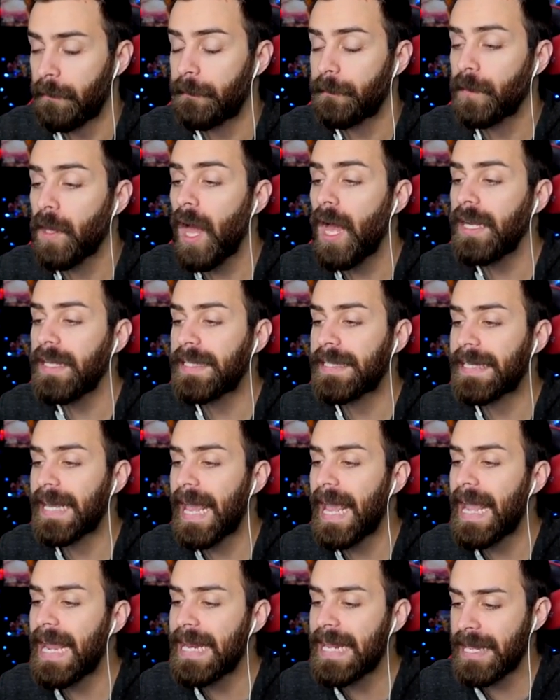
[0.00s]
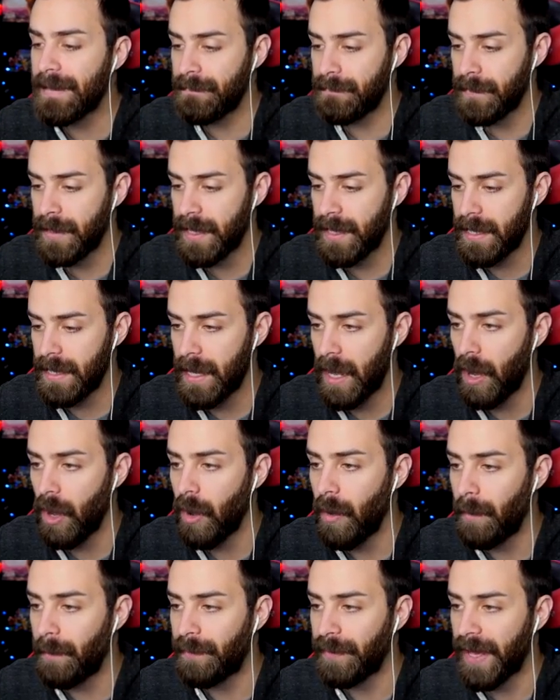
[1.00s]
Floodgating me.
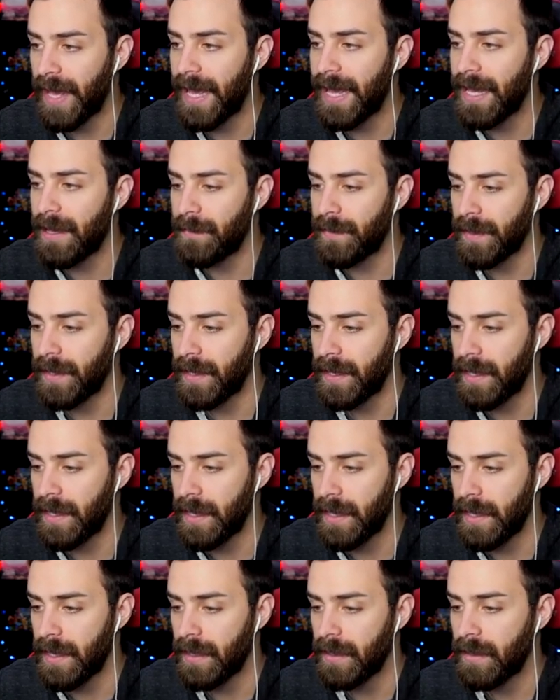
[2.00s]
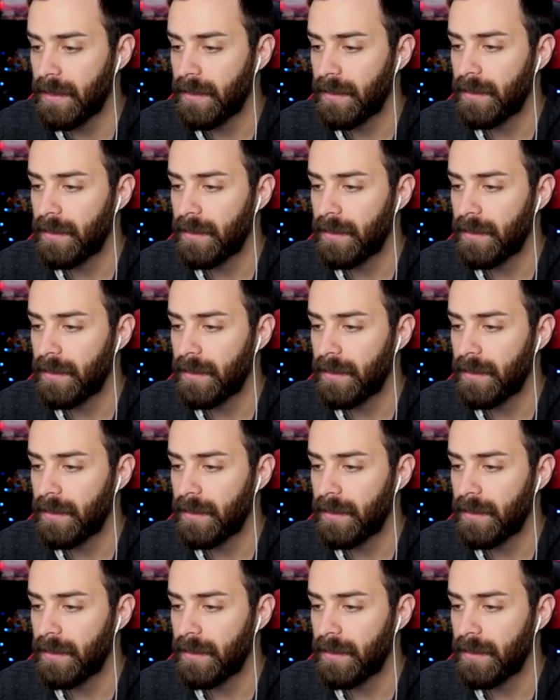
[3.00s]
Oh, baby.